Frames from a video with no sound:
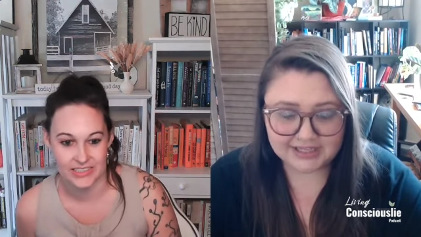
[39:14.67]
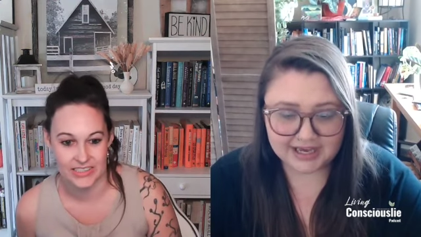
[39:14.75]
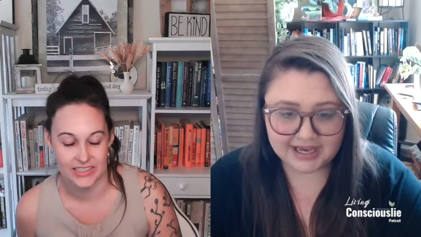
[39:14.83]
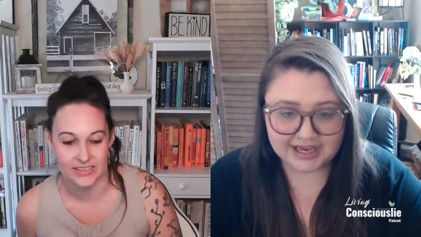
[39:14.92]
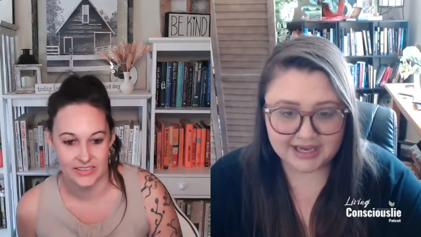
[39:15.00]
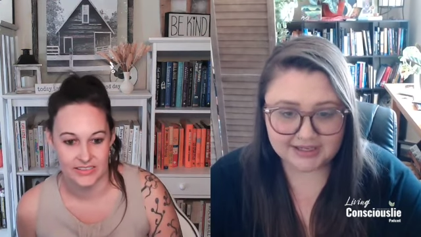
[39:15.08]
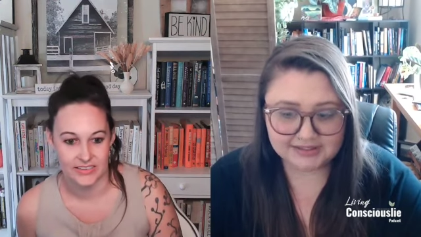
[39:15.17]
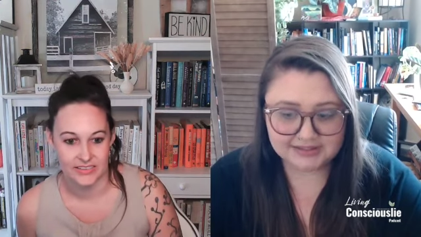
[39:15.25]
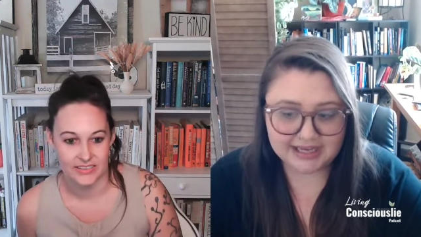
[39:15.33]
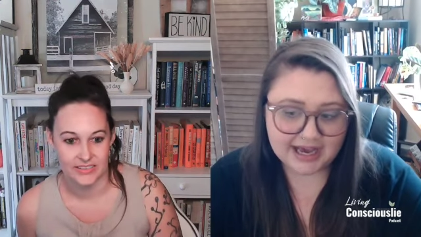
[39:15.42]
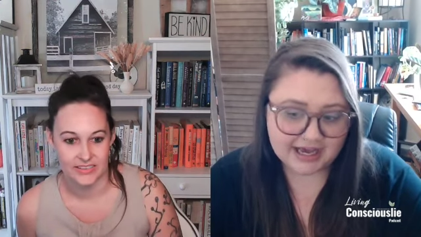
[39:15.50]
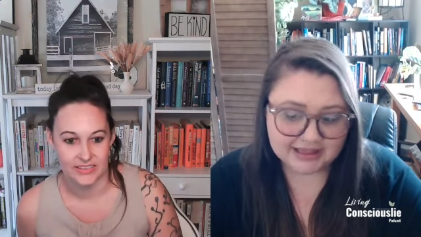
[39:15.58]
Speaker 1: Yeah.
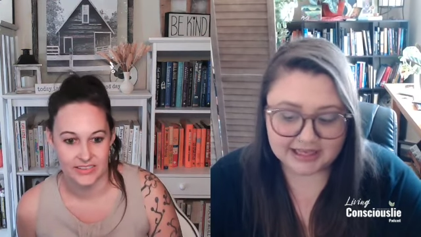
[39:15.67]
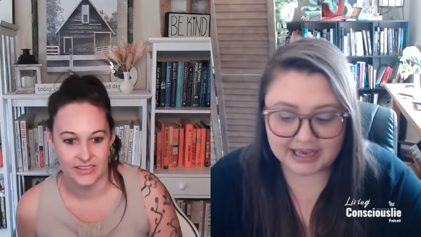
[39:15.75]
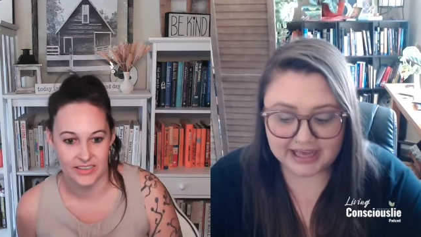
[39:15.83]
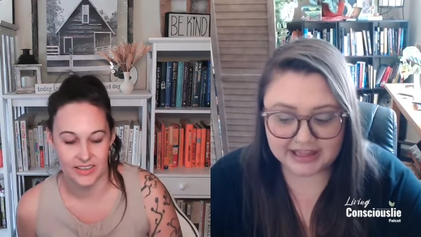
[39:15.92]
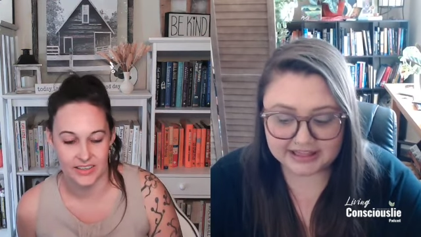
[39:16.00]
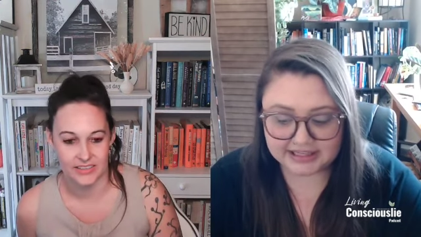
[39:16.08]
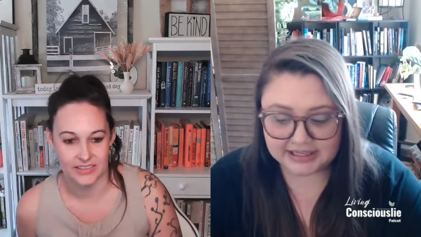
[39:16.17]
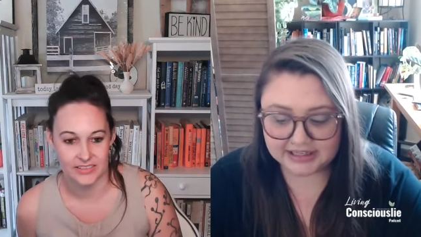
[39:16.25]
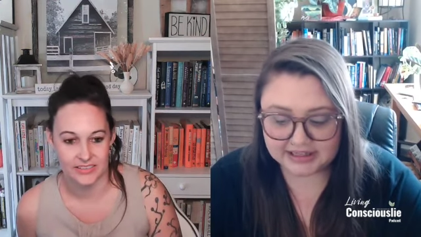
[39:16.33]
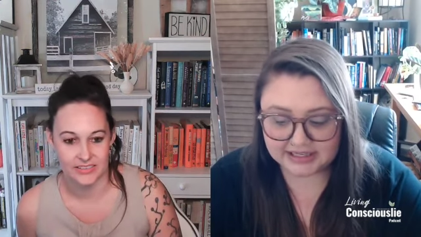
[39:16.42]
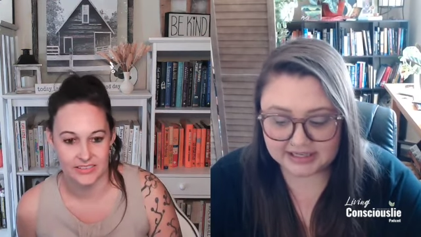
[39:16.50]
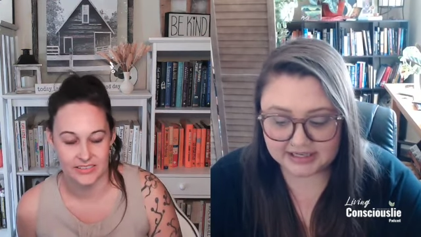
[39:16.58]
Yeah. Like yeah. I
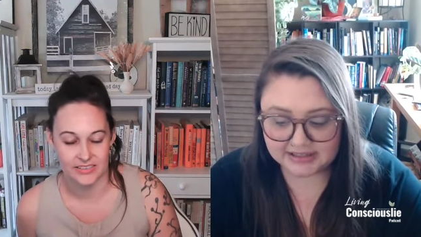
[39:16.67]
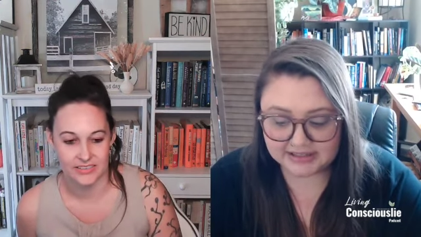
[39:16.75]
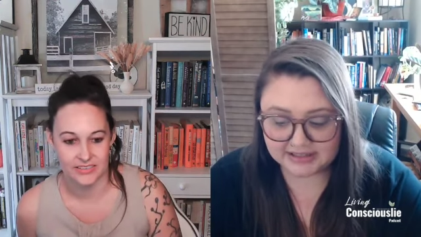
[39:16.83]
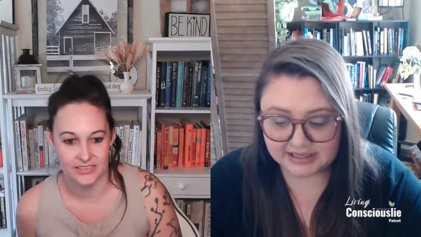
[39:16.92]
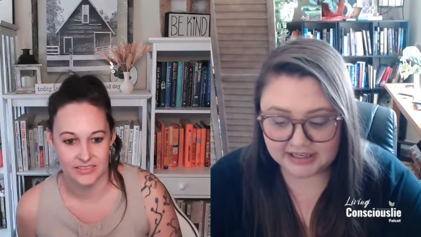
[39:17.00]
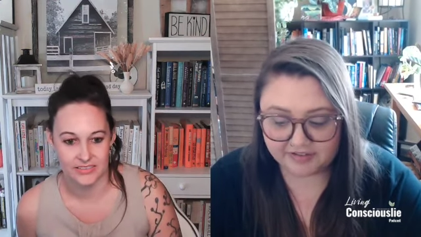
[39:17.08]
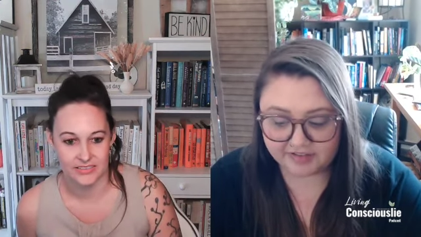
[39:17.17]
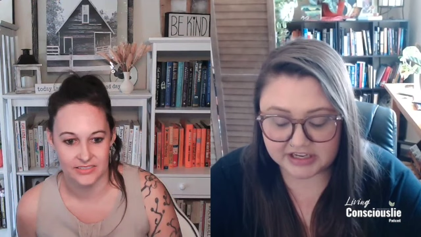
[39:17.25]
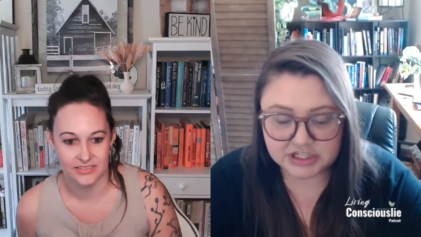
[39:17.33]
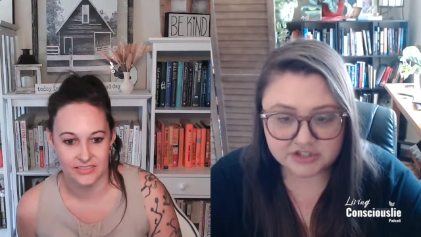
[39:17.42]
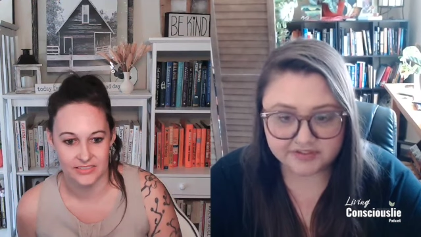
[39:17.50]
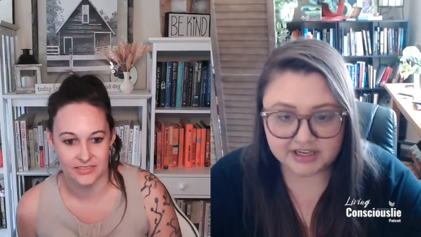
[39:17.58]
think that if
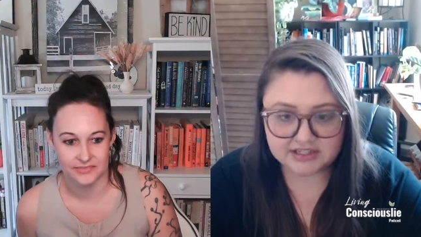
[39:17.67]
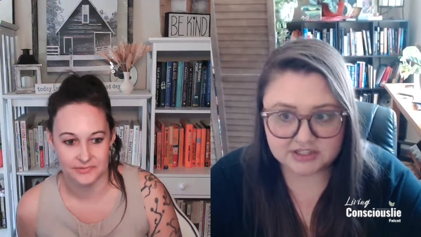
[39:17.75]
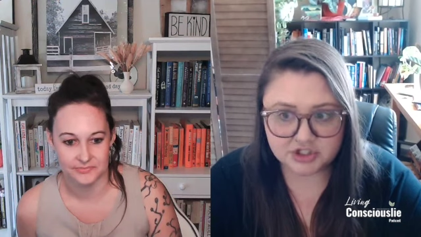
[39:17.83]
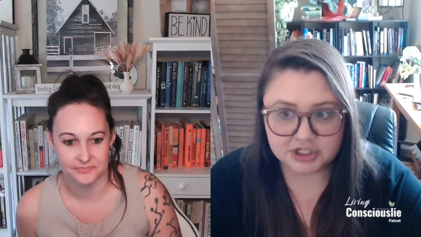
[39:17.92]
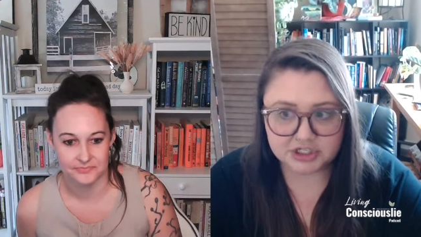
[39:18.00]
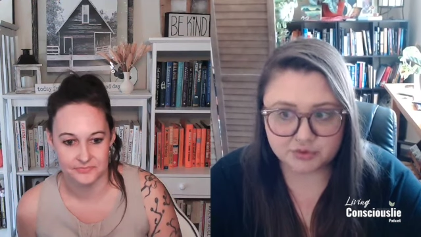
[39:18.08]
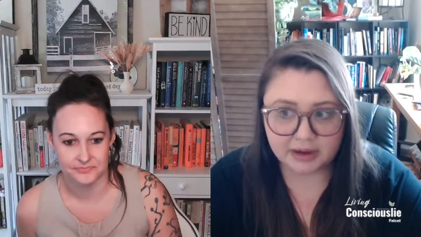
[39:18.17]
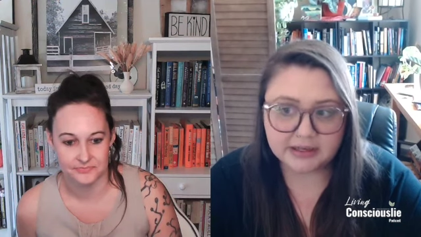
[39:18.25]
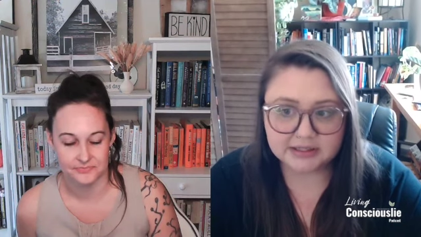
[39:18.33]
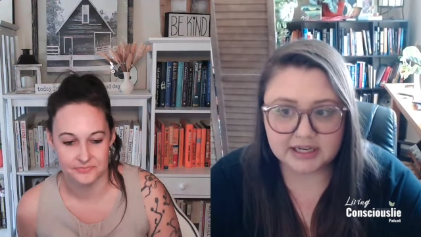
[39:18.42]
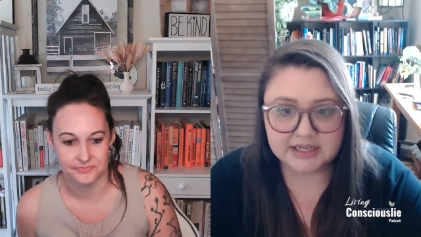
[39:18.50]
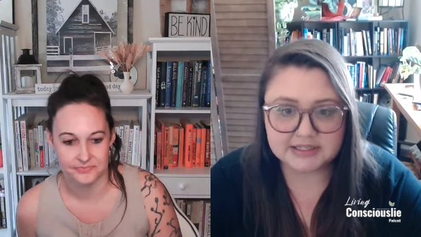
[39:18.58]
each of us just
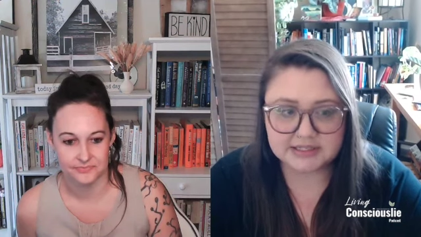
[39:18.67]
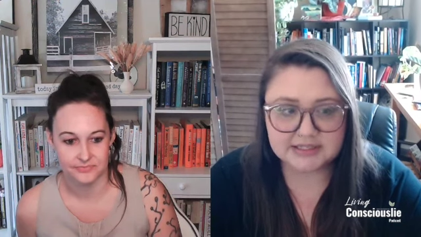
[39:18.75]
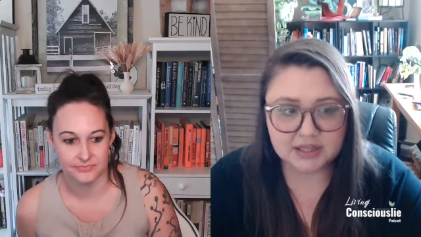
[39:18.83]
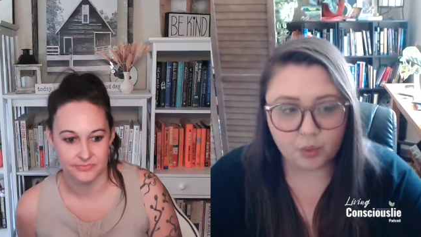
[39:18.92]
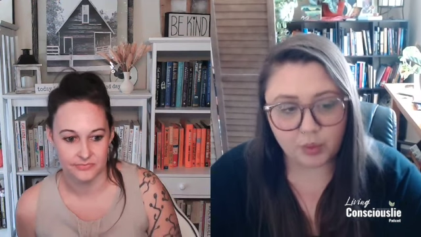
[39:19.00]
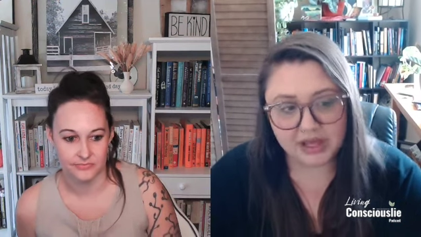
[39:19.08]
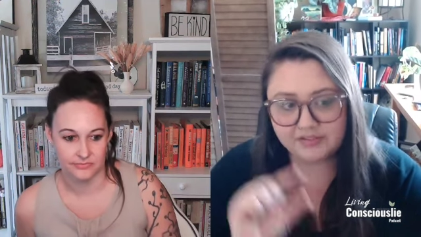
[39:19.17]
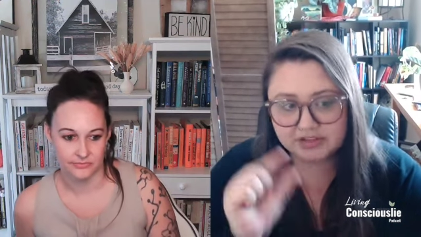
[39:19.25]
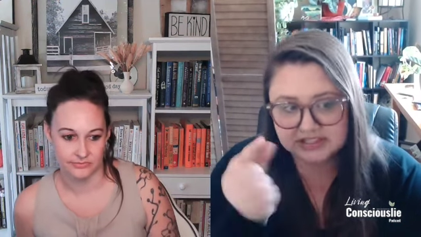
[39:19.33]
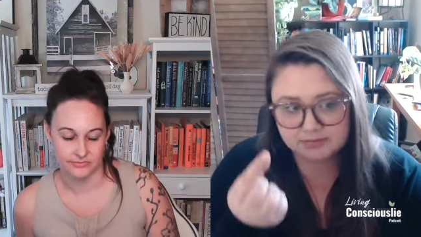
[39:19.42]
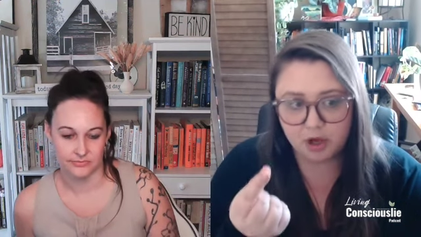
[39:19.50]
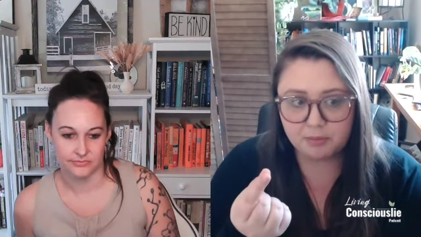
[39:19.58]
recognizes that we have a
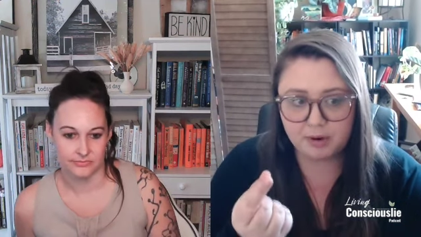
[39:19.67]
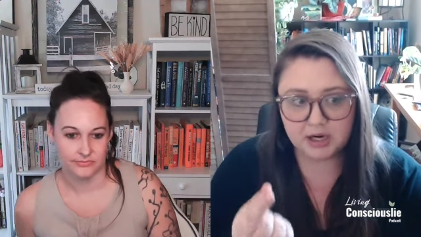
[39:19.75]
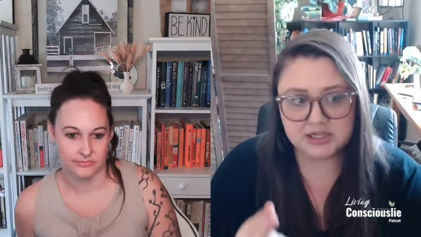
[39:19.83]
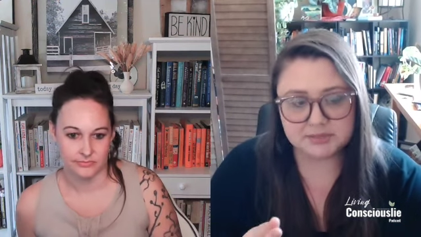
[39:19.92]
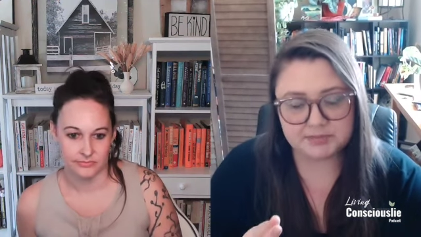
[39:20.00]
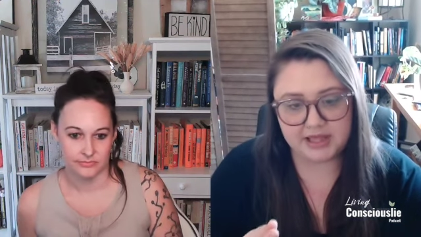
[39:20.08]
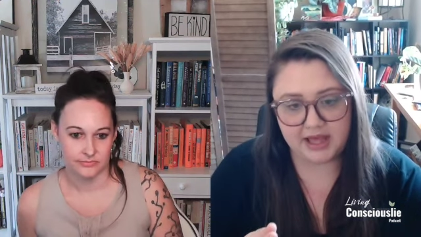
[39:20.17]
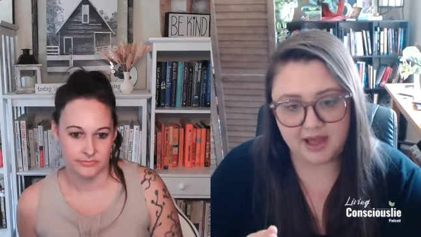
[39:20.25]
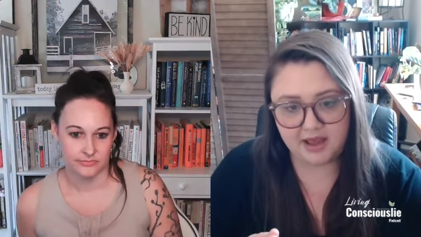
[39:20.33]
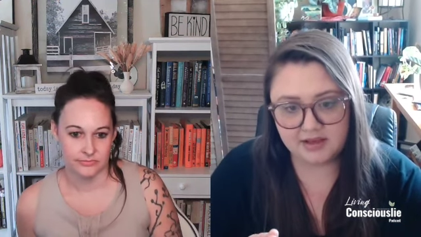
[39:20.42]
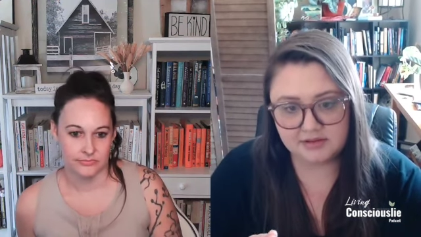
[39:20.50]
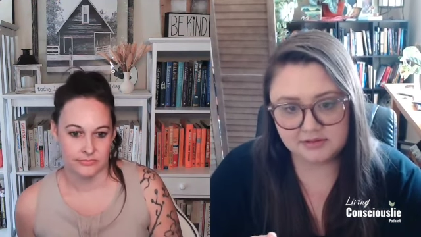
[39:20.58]
small part to
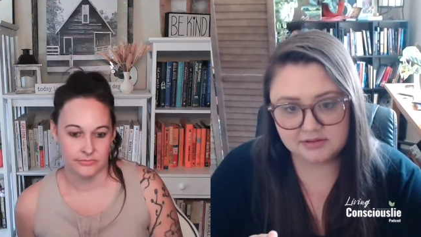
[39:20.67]
play,